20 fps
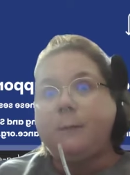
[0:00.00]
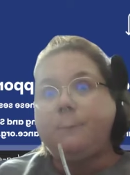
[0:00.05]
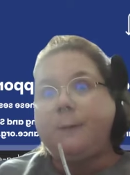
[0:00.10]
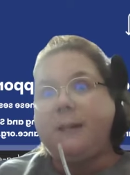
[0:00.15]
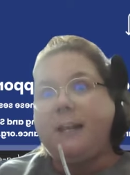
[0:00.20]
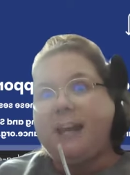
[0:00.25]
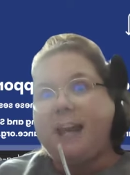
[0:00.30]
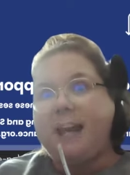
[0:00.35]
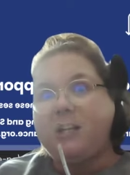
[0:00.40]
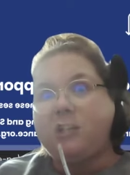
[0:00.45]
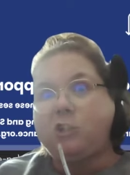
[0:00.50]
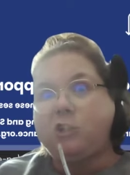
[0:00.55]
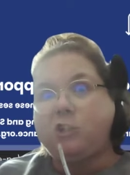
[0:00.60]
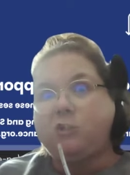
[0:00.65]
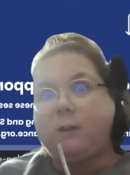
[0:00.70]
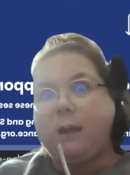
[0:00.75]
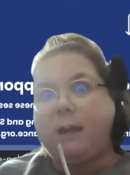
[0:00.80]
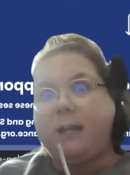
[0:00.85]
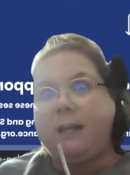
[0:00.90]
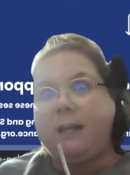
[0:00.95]
medication
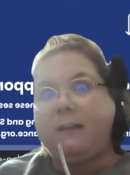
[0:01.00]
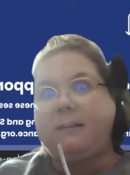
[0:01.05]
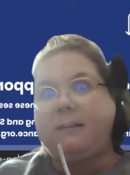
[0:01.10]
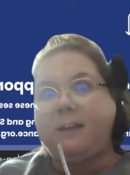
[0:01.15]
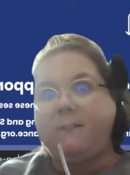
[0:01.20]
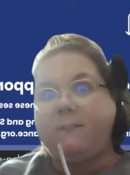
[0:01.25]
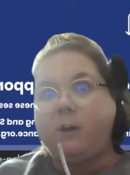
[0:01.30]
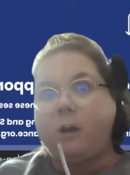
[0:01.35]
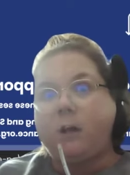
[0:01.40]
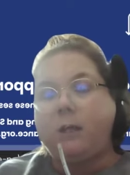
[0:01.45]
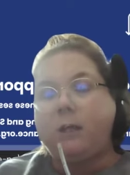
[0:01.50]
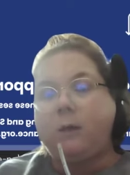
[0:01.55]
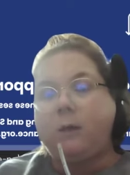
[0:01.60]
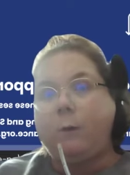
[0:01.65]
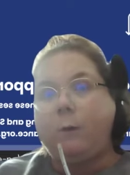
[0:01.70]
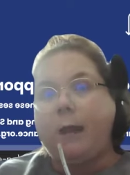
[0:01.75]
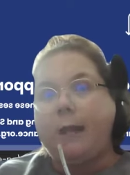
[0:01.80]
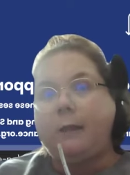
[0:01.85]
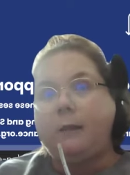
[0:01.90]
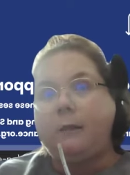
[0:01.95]
training, safeguarding
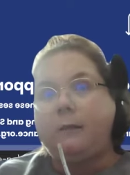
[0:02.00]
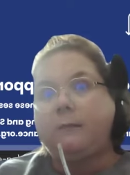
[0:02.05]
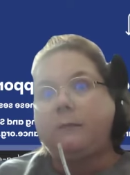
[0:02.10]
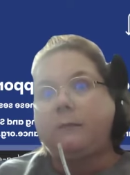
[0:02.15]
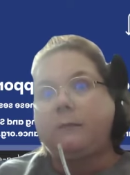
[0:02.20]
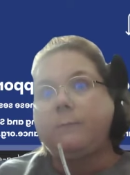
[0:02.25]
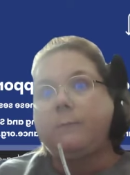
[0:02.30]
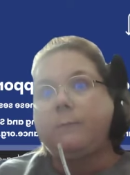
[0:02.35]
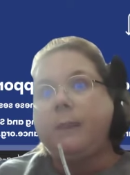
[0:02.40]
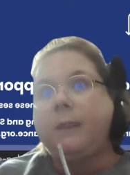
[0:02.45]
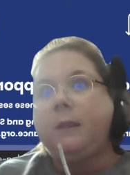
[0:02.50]
awareness.